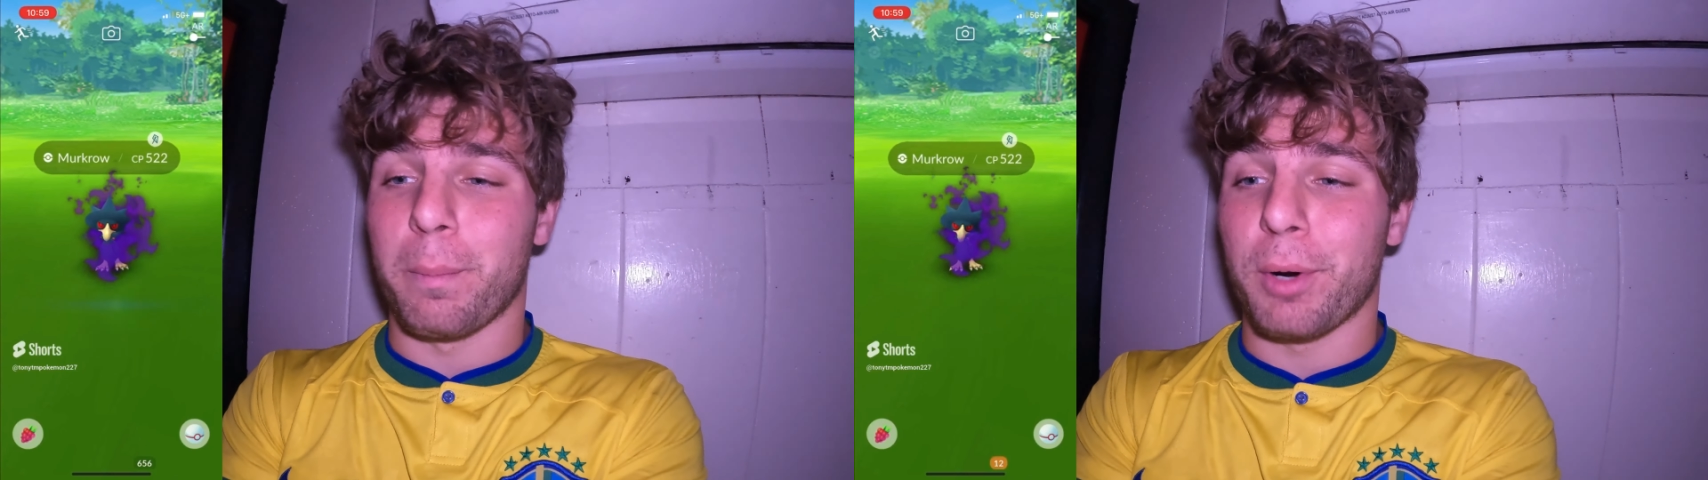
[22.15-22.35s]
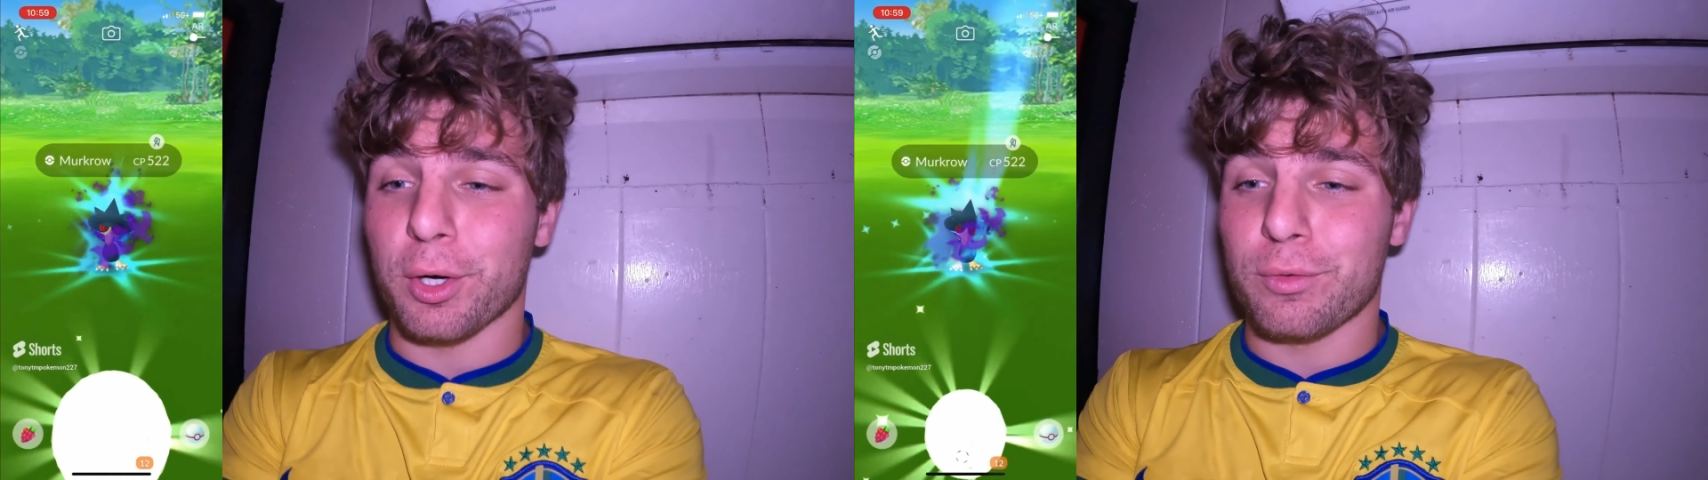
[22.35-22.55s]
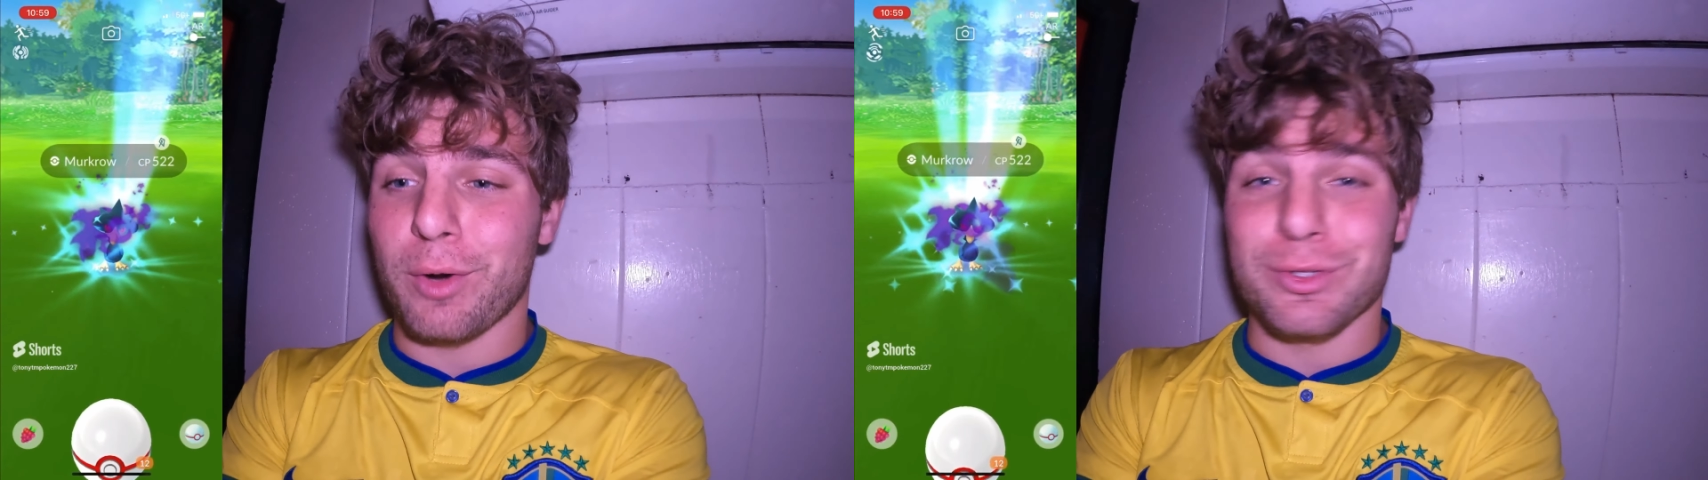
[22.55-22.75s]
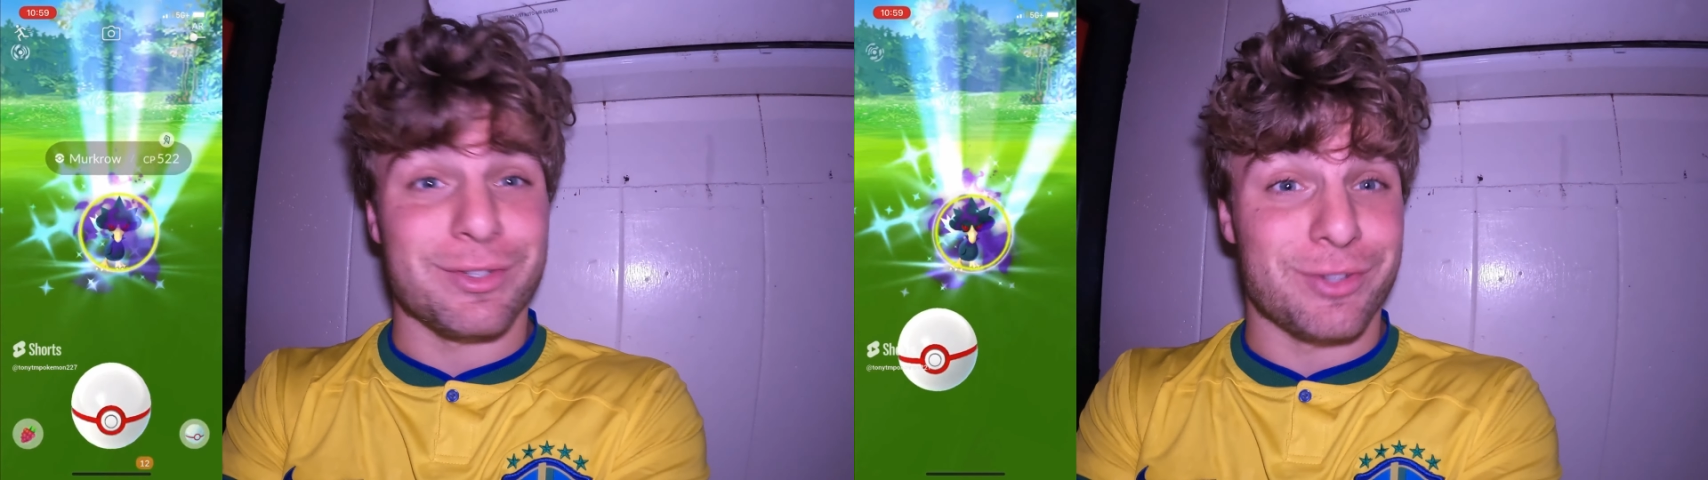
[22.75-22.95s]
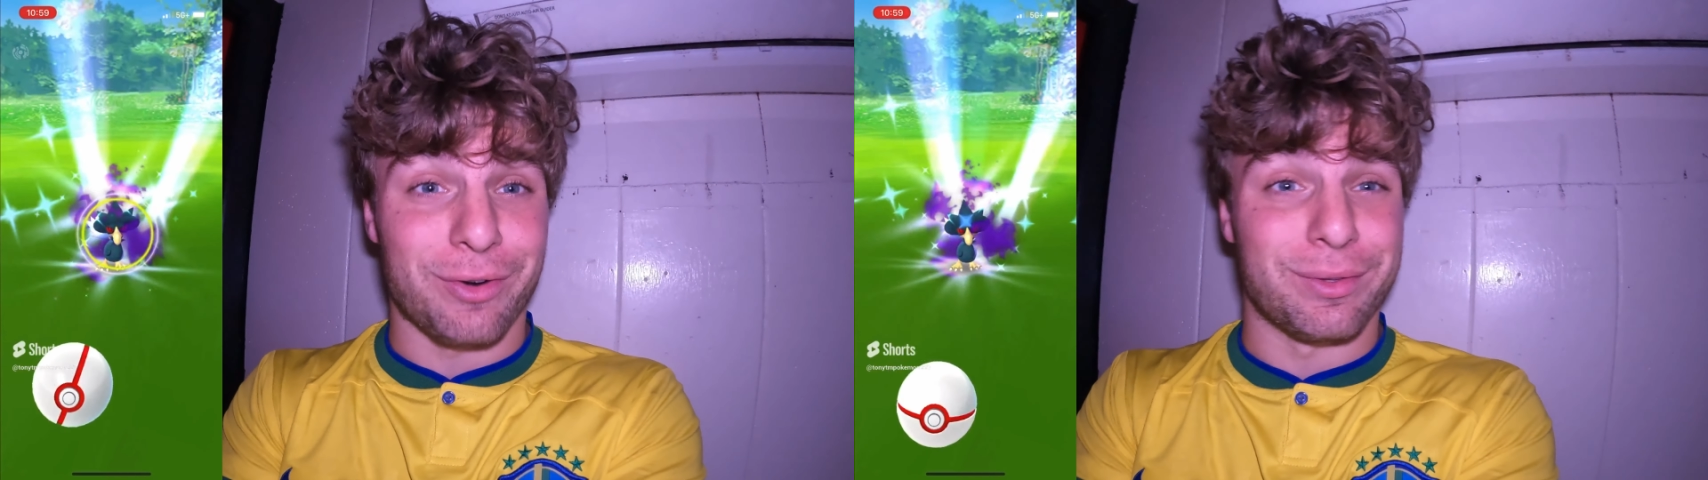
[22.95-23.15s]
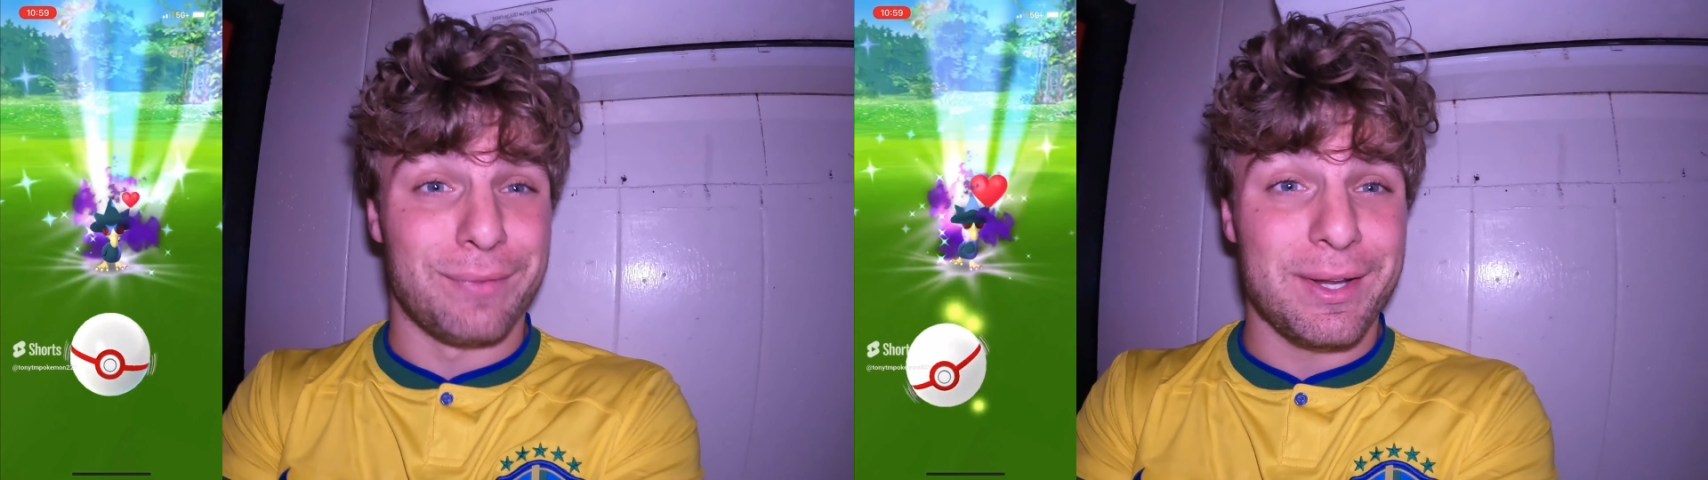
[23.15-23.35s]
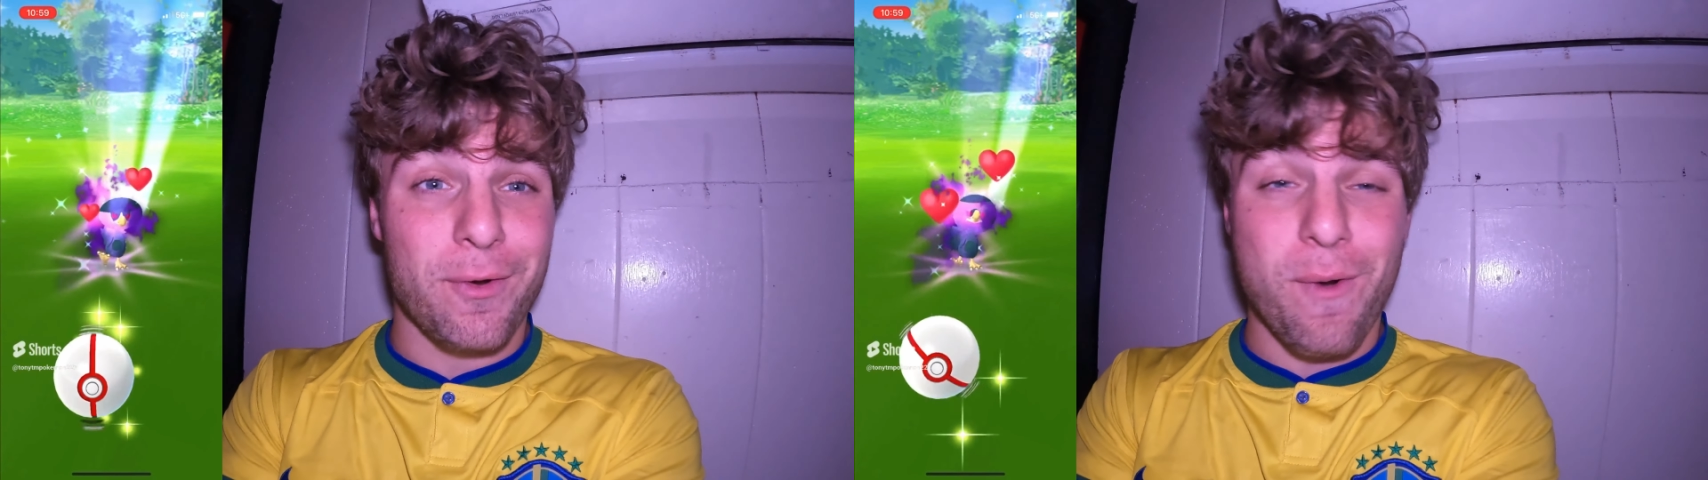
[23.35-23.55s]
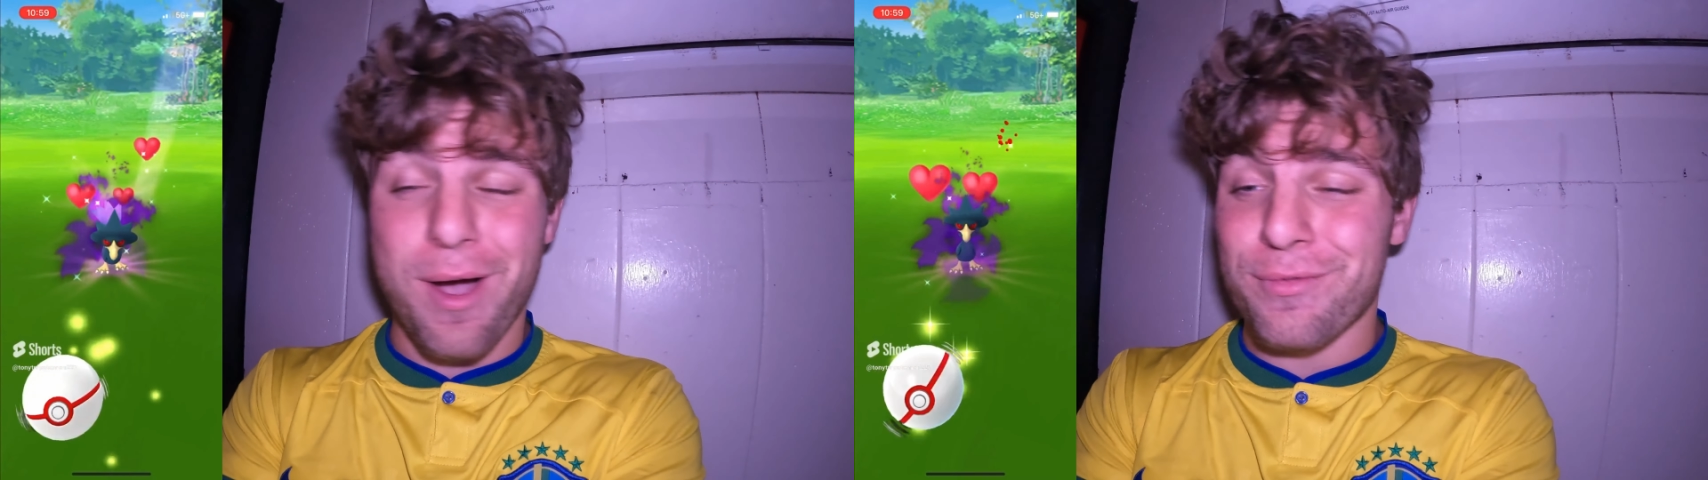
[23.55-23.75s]
Murkrow to start the
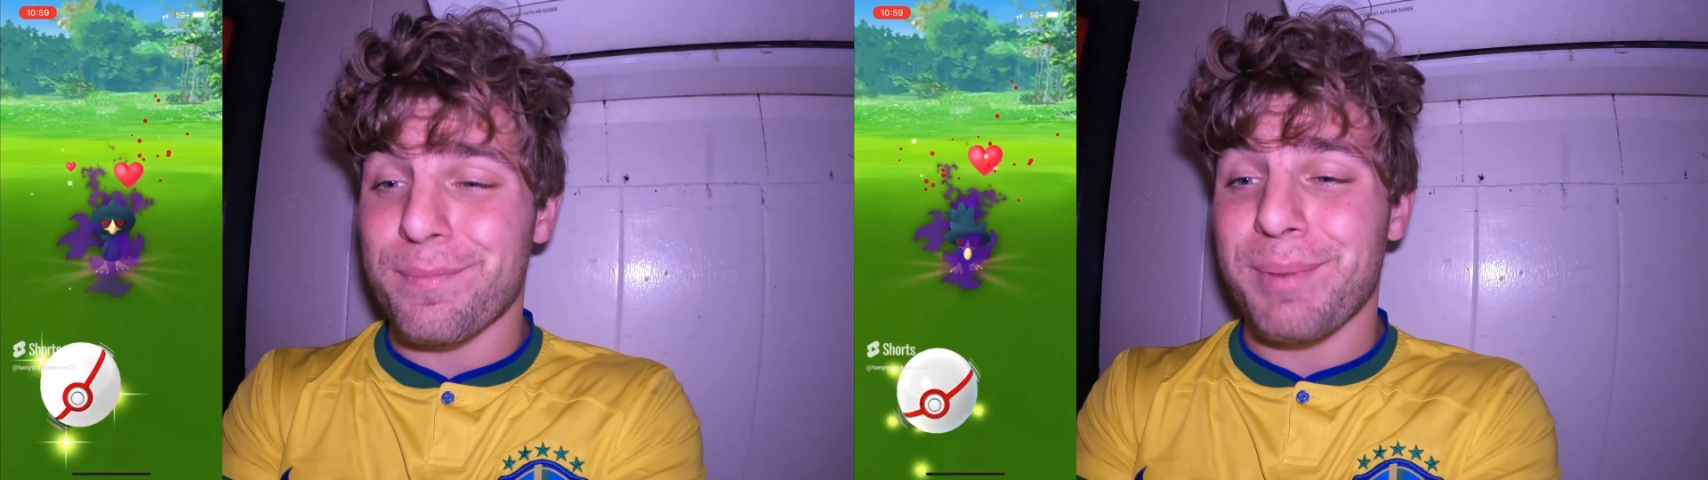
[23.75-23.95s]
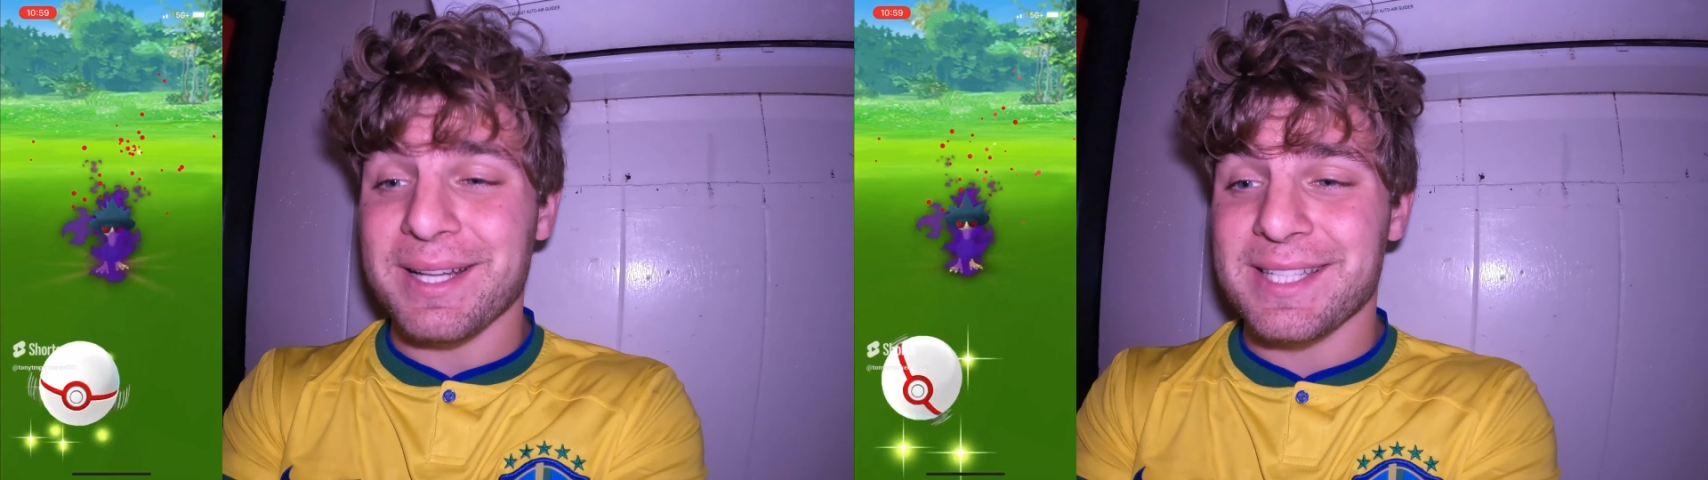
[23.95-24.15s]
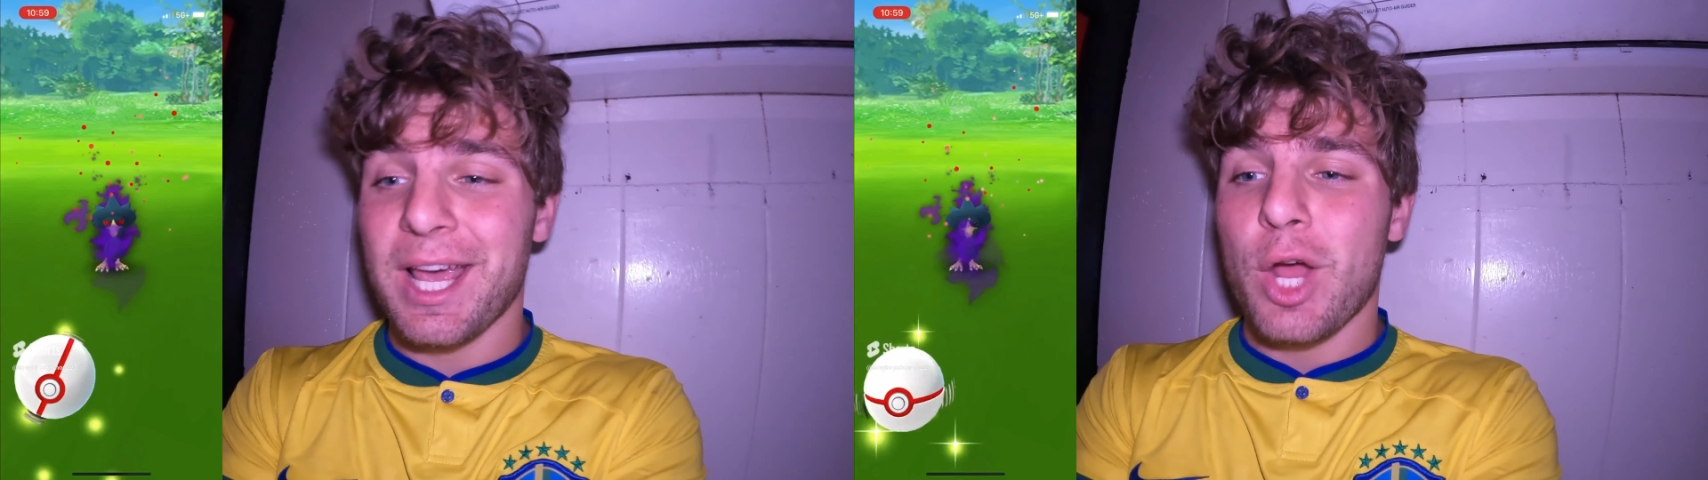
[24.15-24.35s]
video off, but